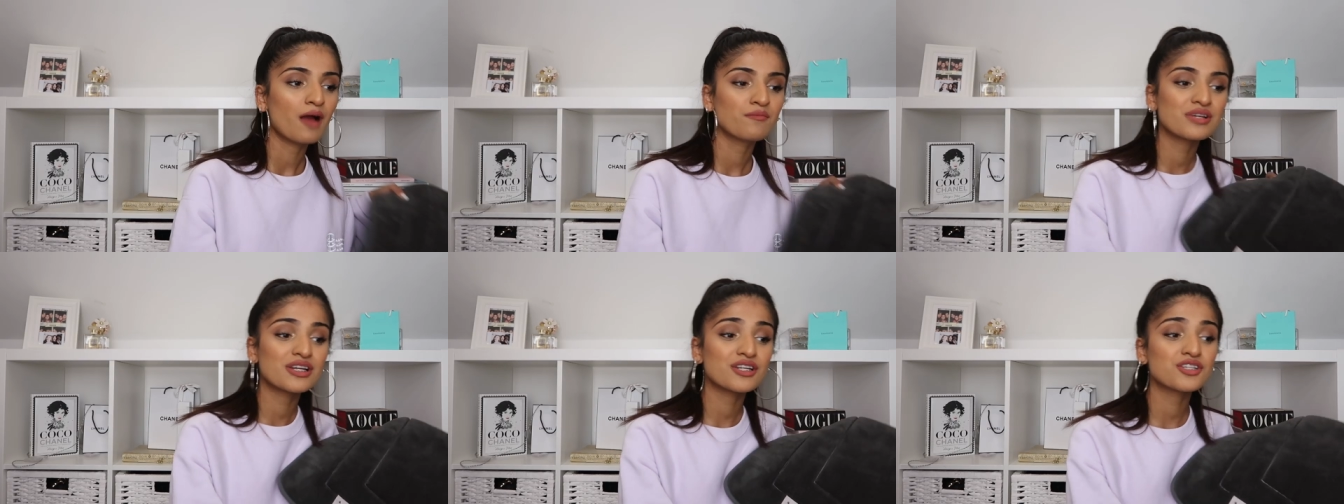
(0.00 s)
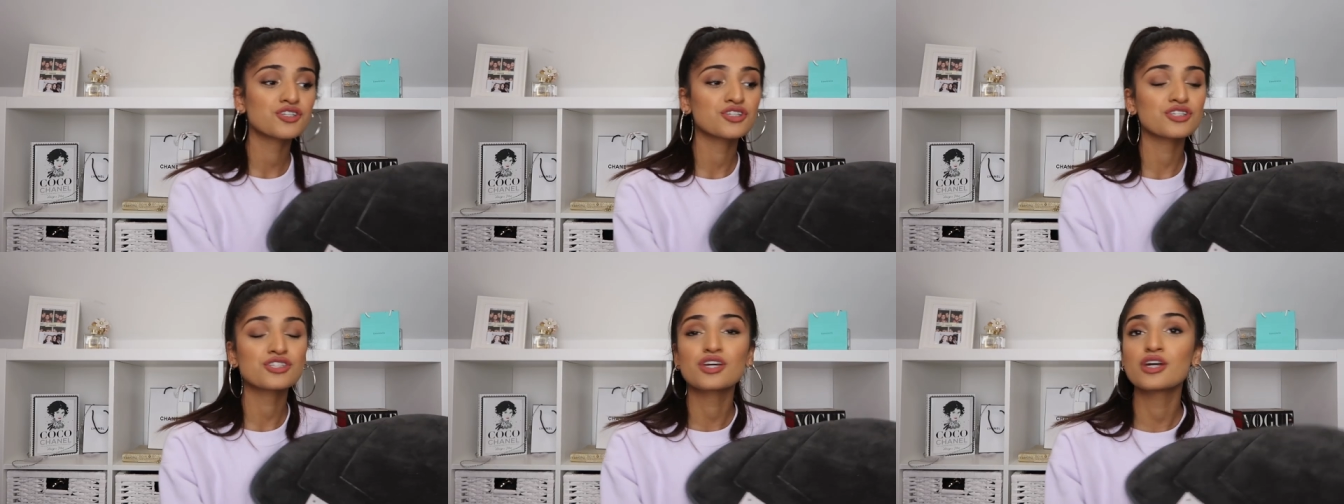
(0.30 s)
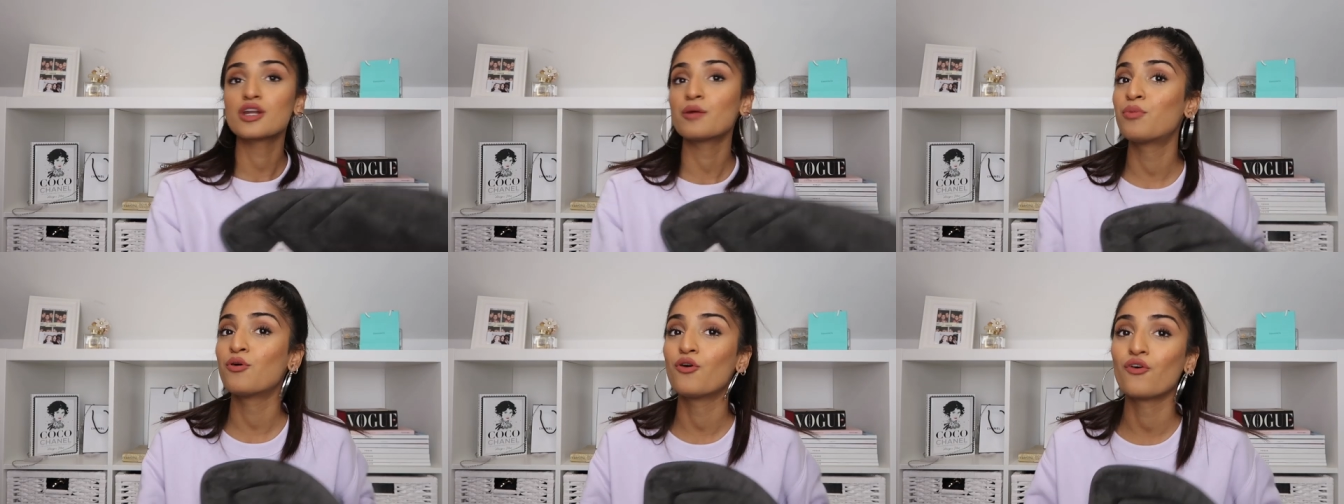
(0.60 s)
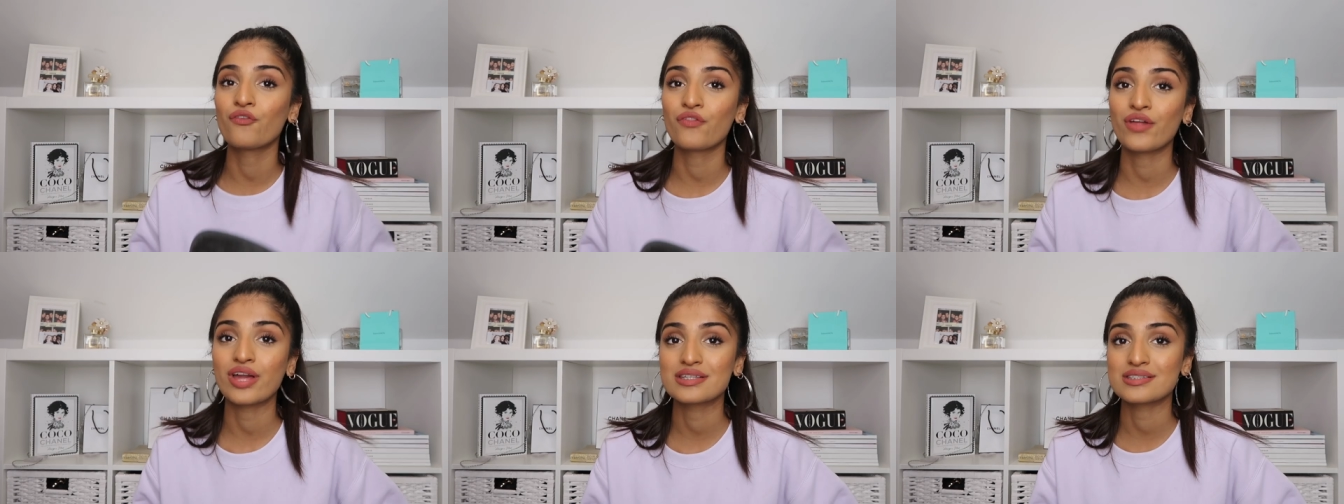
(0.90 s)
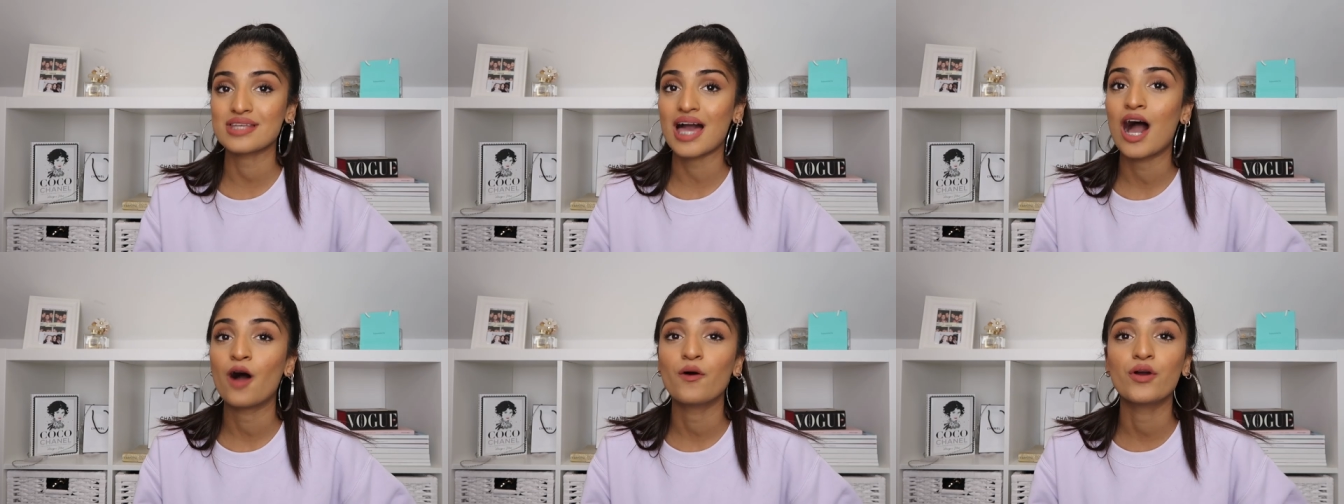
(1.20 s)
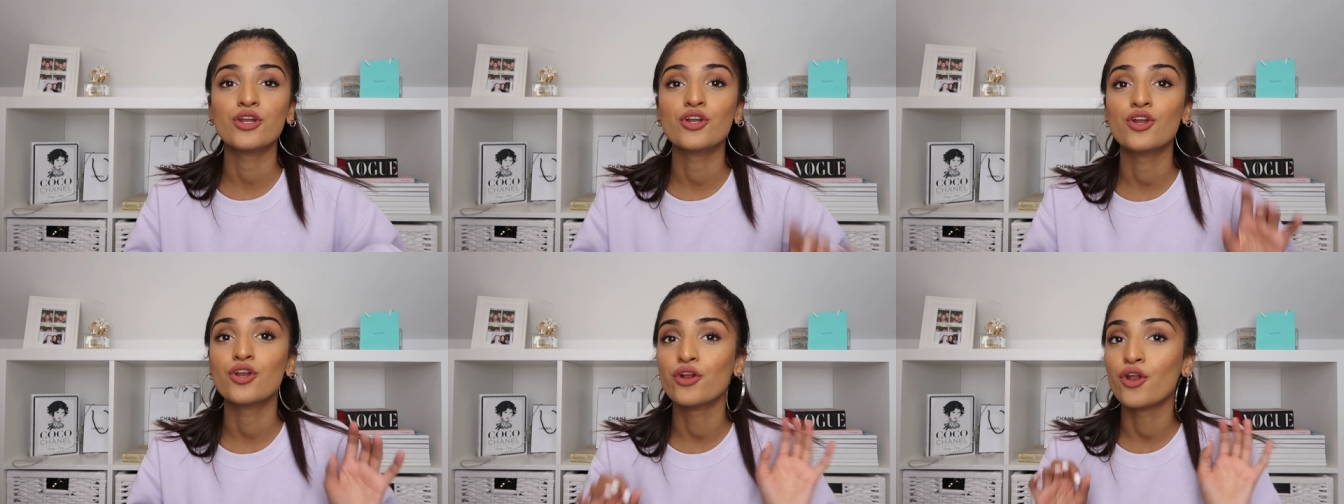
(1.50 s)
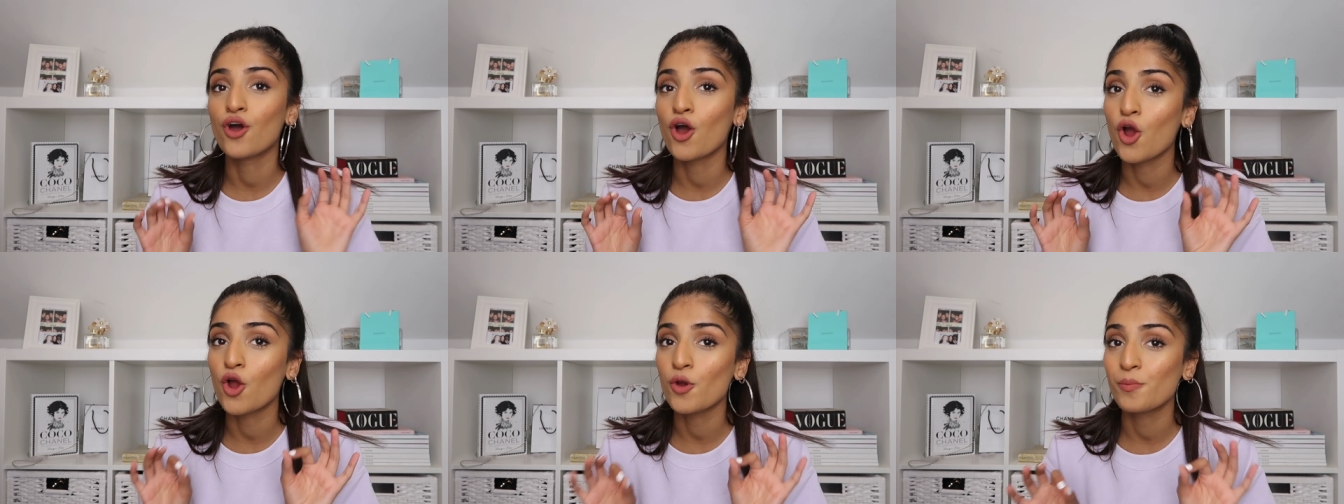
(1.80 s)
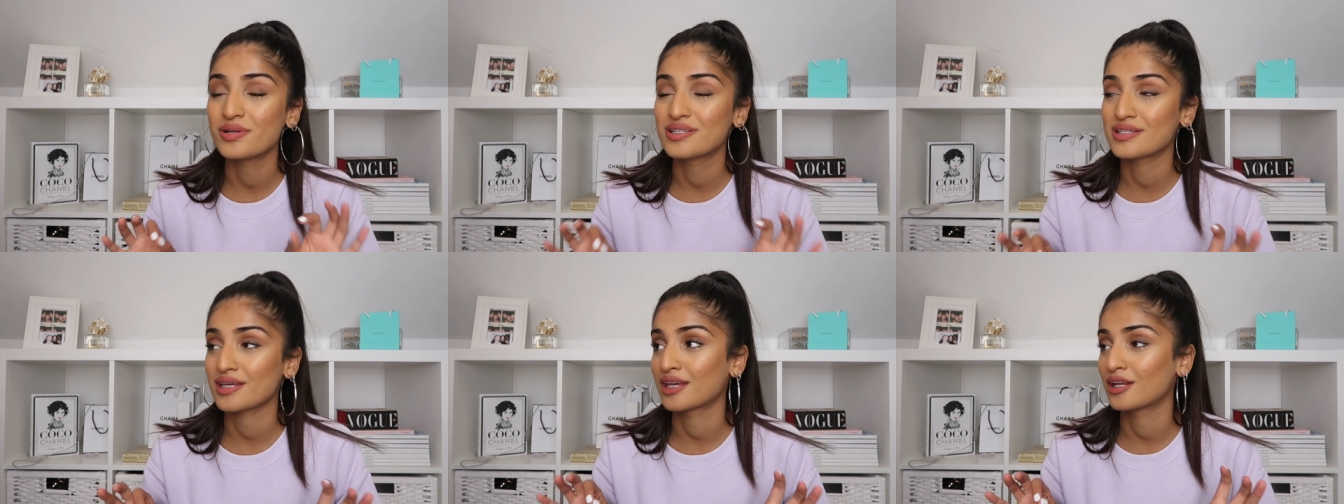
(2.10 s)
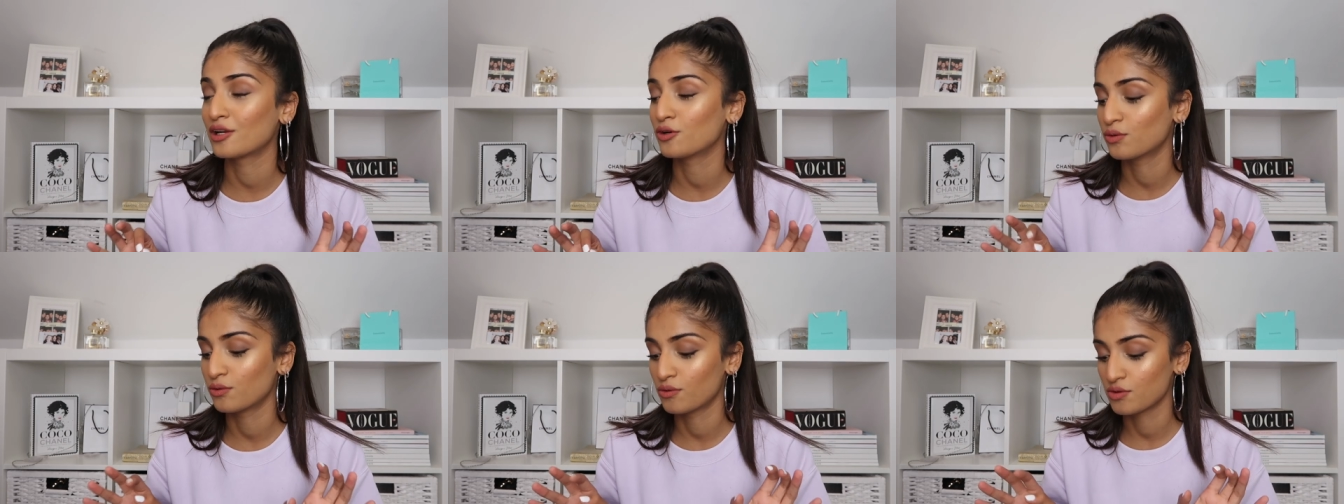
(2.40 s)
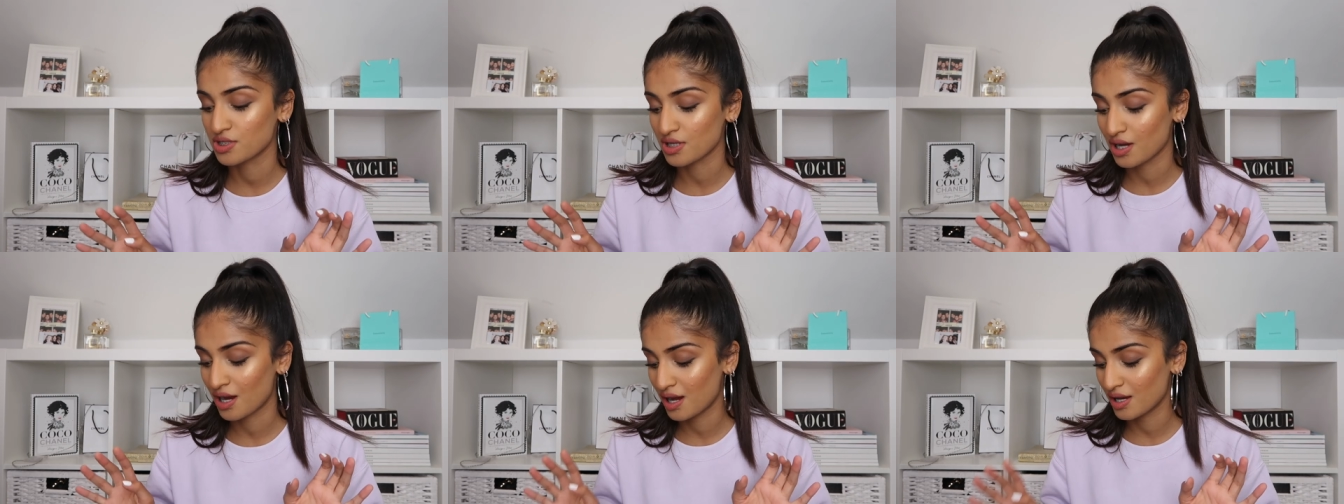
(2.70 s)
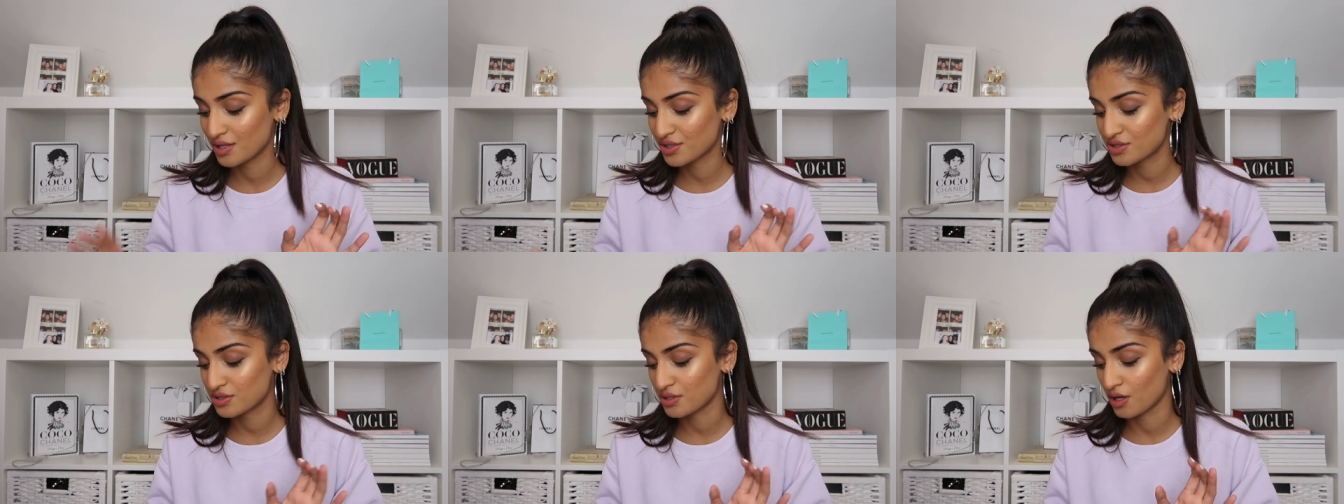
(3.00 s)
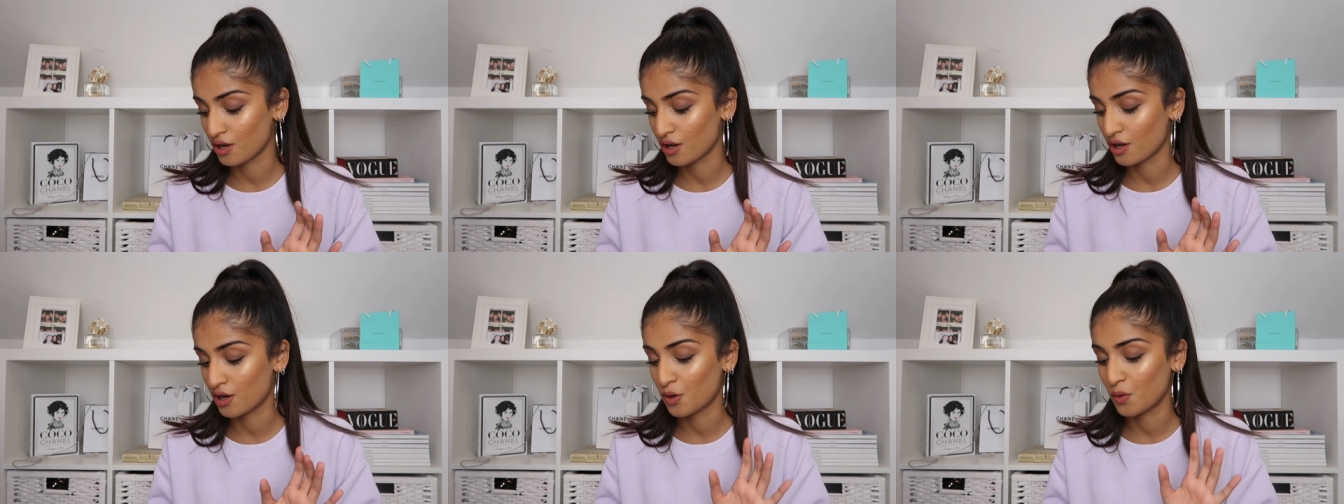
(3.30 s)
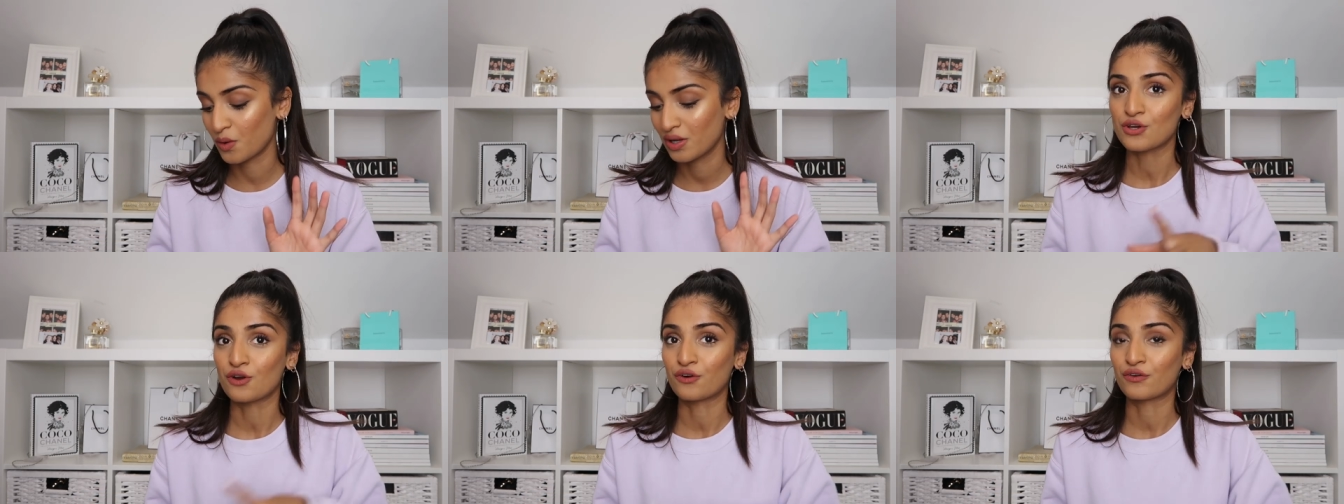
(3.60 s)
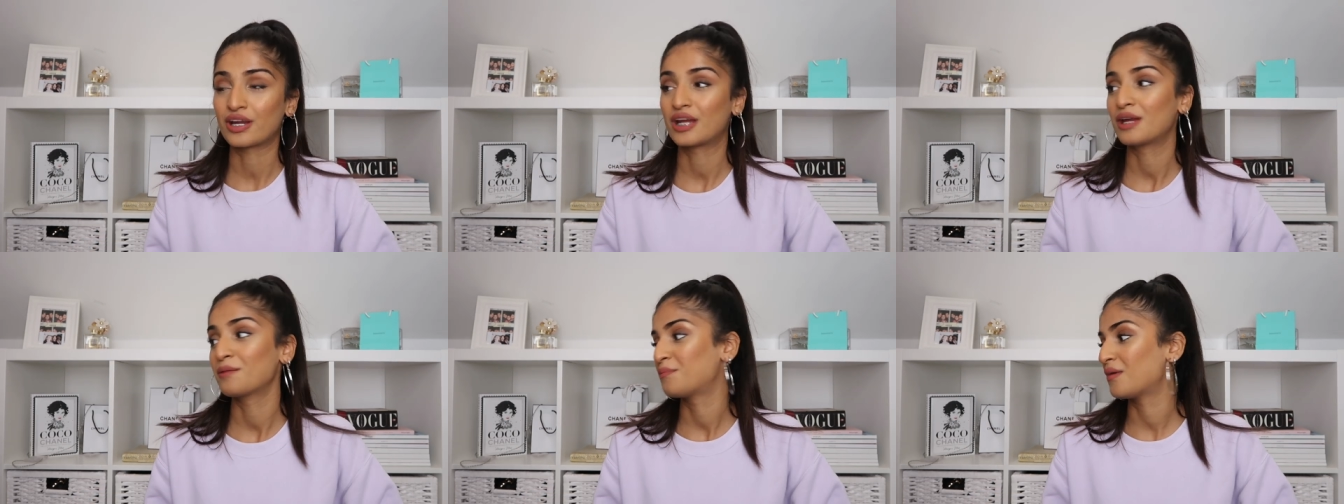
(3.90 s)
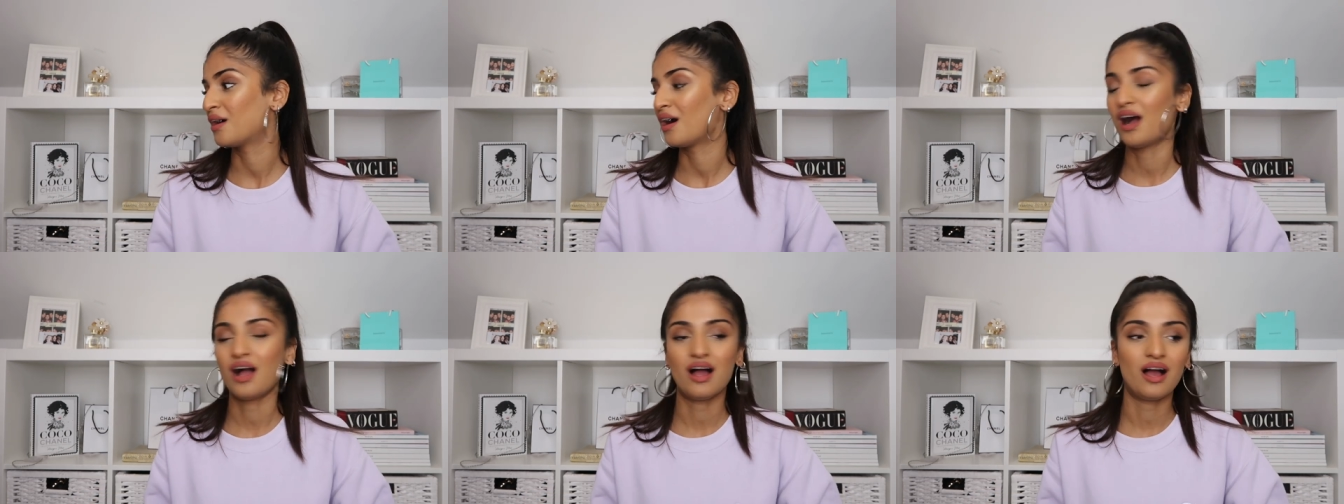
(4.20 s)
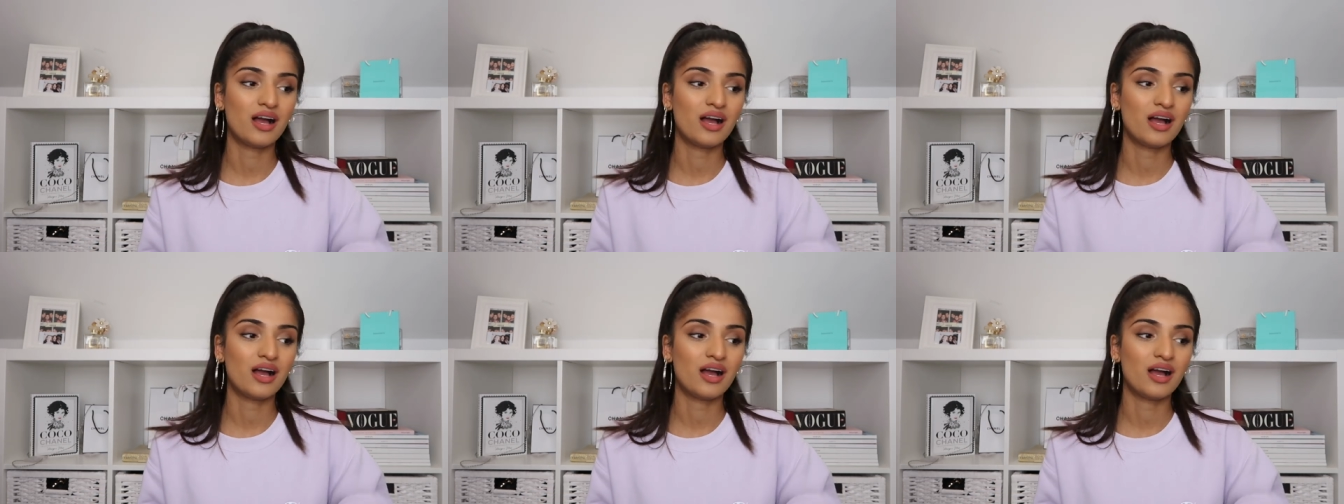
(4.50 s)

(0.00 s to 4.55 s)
I'm literally just gonna pull things out in no particular order, so sorry, but